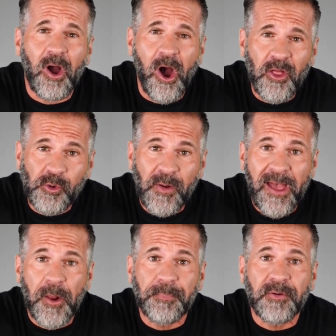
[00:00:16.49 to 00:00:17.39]

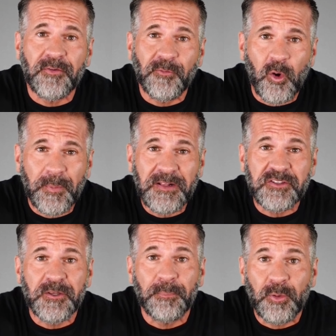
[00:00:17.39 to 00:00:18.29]
all-around performance
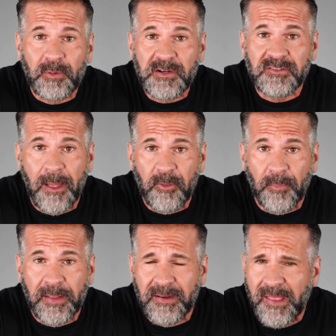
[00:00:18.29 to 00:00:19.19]
support
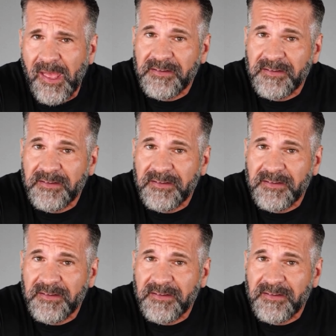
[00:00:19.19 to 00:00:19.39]
supplement